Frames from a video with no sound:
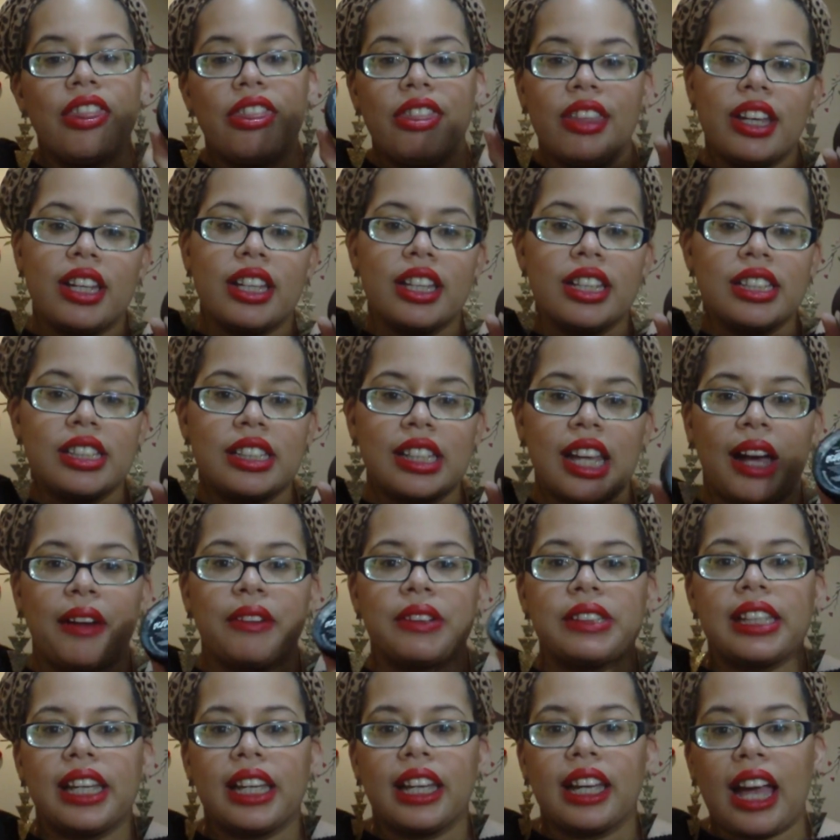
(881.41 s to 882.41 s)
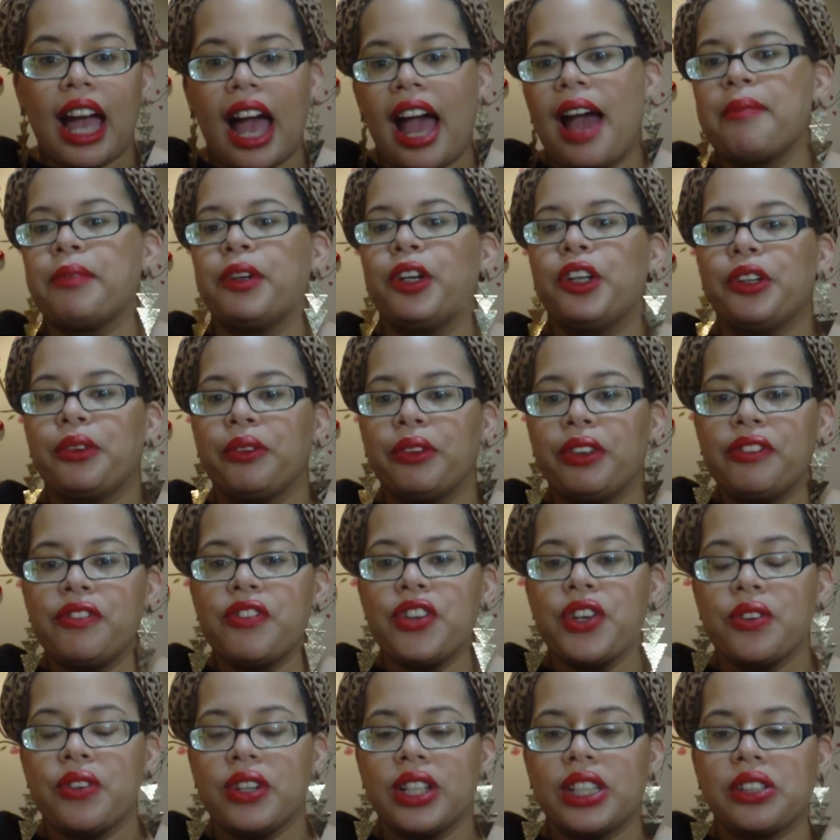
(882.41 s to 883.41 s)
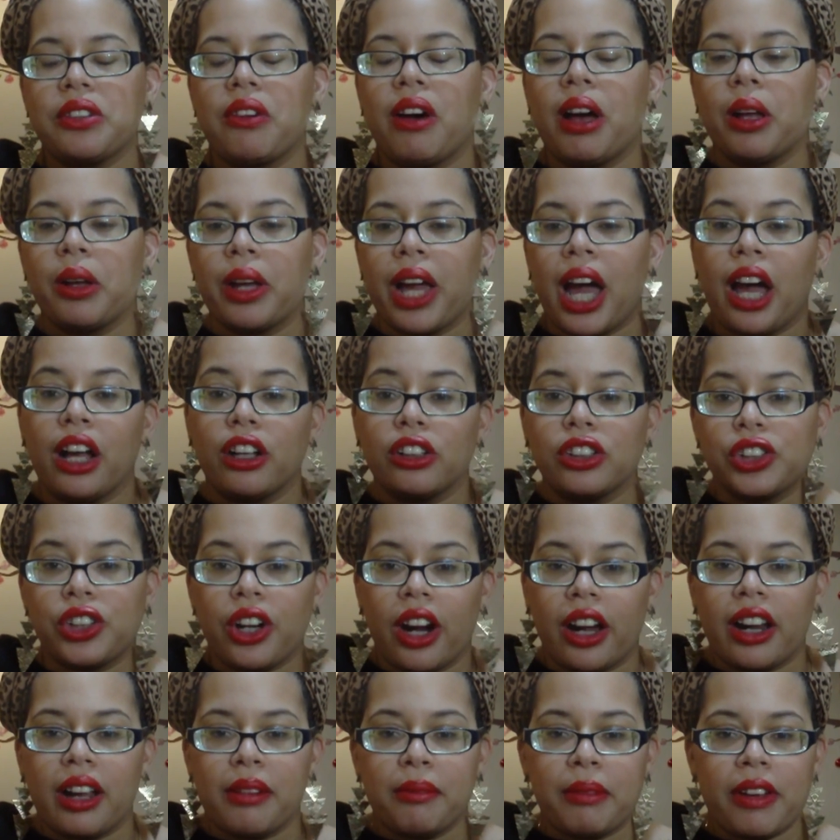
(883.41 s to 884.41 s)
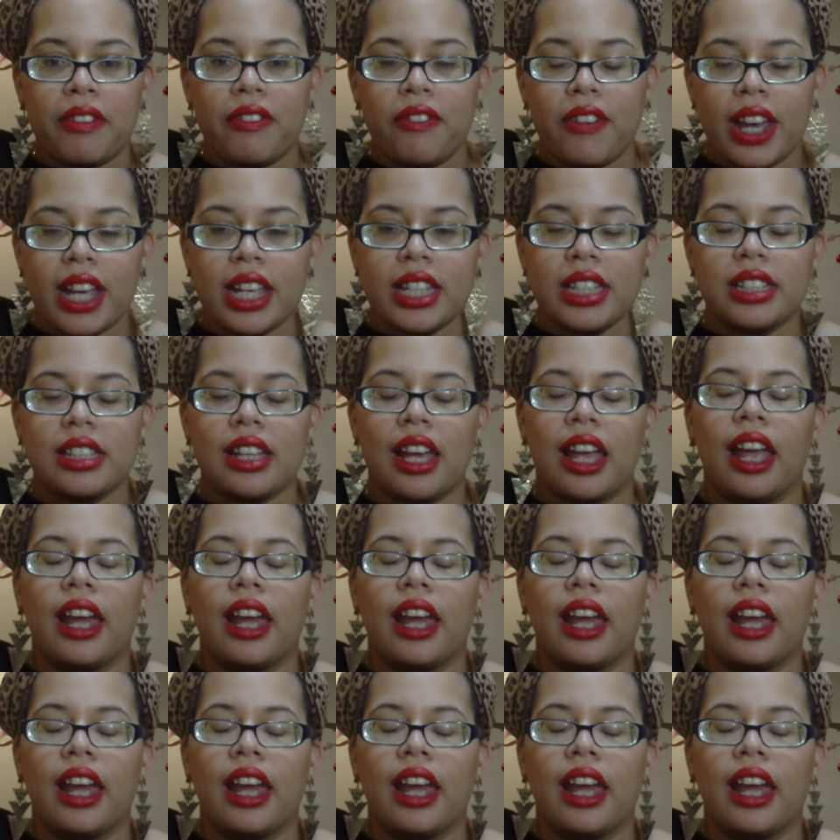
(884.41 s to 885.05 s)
this, I was like, I'm going to review it, so I'll try it on my face.